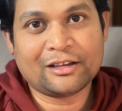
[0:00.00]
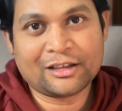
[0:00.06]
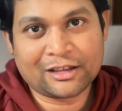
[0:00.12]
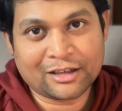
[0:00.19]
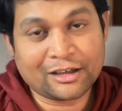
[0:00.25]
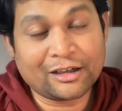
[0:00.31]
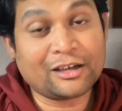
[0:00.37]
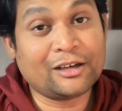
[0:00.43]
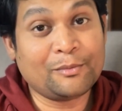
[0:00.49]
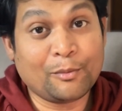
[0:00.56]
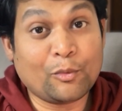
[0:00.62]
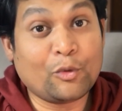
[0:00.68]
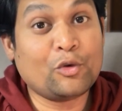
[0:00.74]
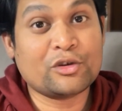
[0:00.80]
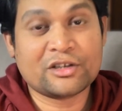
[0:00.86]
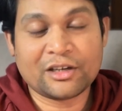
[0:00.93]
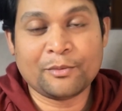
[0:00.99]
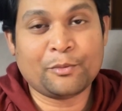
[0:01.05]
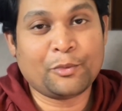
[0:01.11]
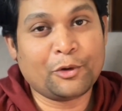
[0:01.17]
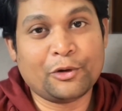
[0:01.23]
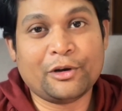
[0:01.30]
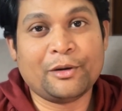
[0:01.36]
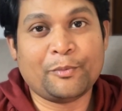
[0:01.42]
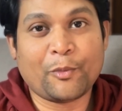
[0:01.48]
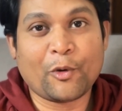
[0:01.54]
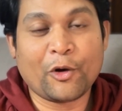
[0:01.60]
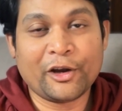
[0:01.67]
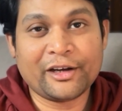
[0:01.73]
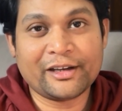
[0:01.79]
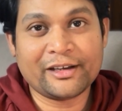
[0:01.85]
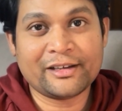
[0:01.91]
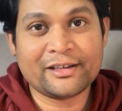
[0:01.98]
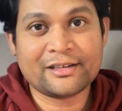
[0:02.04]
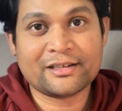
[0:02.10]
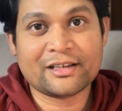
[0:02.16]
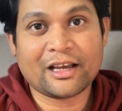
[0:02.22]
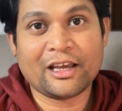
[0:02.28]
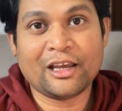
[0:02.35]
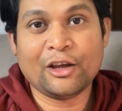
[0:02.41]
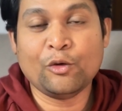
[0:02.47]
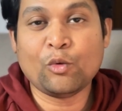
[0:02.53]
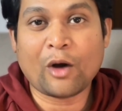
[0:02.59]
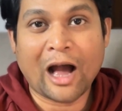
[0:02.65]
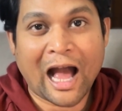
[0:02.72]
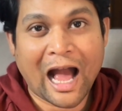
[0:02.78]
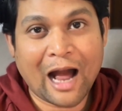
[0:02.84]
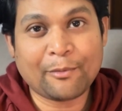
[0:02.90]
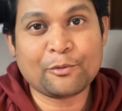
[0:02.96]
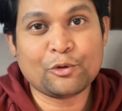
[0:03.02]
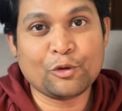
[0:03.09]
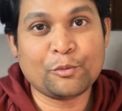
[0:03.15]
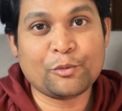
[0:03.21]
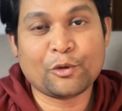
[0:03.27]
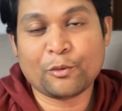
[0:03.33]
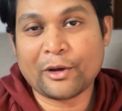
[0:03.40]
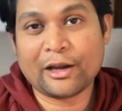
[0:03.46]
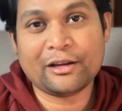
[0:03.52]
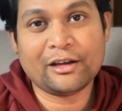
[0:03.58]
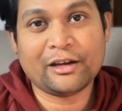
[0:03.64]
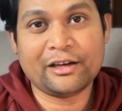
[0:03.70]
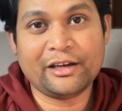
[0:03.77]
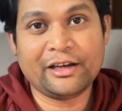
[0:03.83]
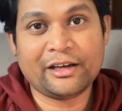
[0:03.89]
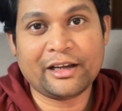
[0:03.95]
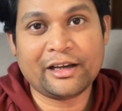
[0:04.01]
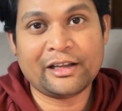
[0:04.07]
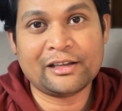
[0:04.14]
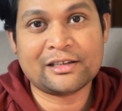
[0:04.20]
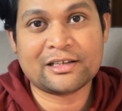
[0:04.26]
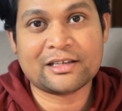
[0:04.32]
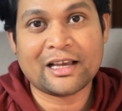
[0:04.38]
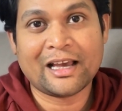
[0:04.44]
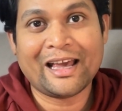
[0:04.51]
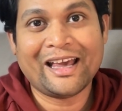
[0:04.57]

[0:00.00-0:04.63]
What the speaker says: Third most important point is you have to provide the details